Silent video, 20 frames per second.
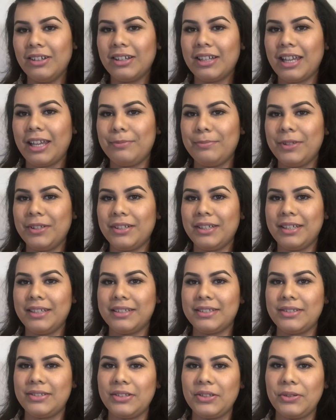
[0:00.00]
Okay,
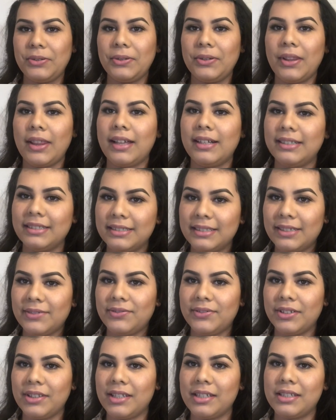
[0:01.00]
beauties, so that is it
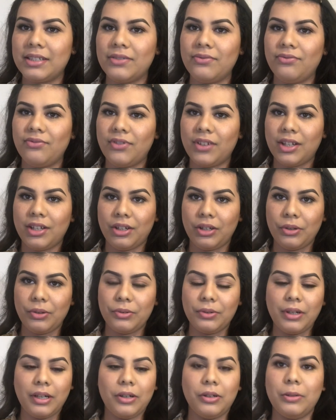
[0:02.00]
for this
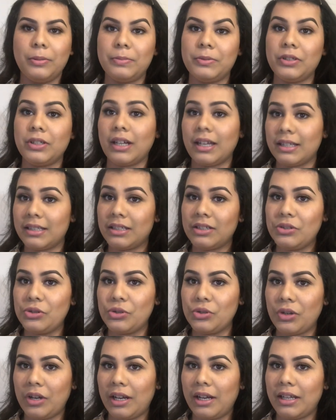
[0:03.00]
video. I hope you guys
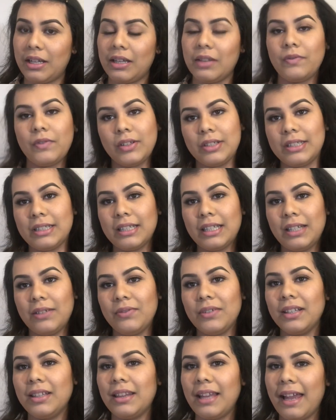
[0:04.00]
enjoyed it. If you did,
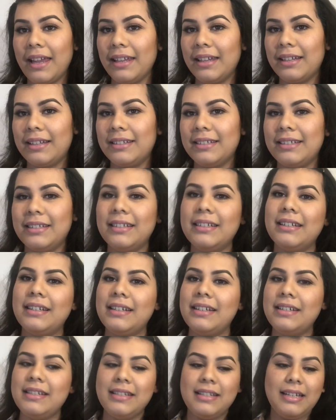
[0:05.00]
give a like,
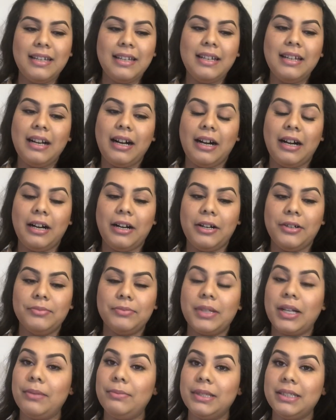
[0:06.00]

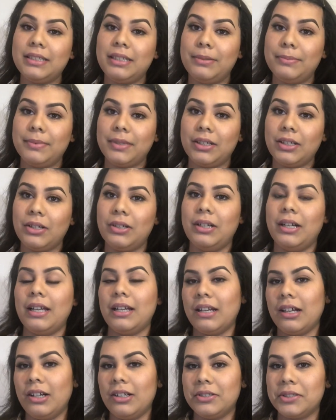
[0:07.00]
comment down below,
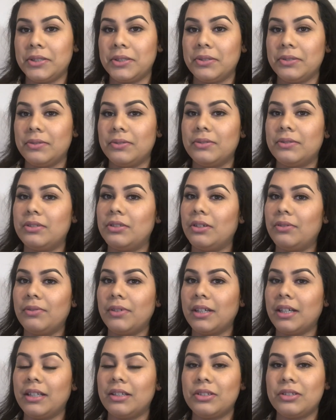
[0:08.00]
and also don't don't
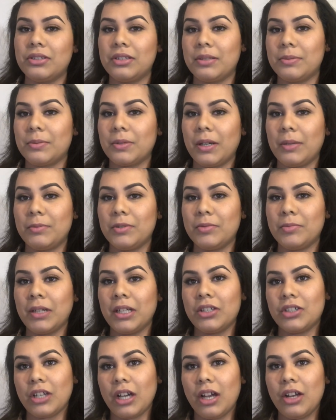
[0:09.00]
forget to subscribe to my
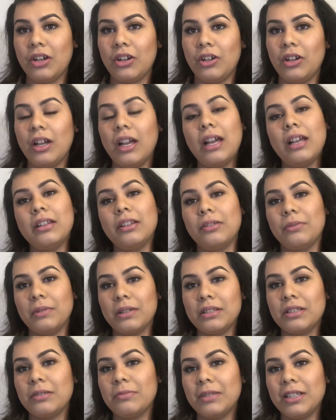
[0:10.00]
channel and the
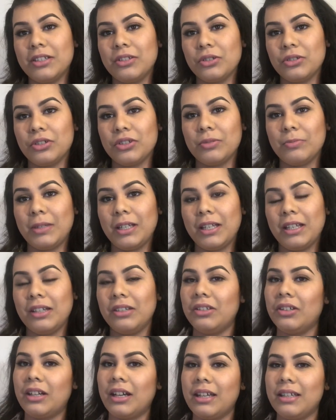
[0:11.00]
rest of my social media,
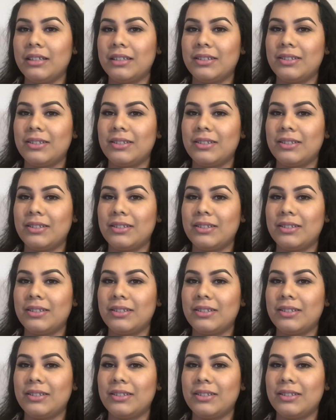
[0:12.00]
you guys.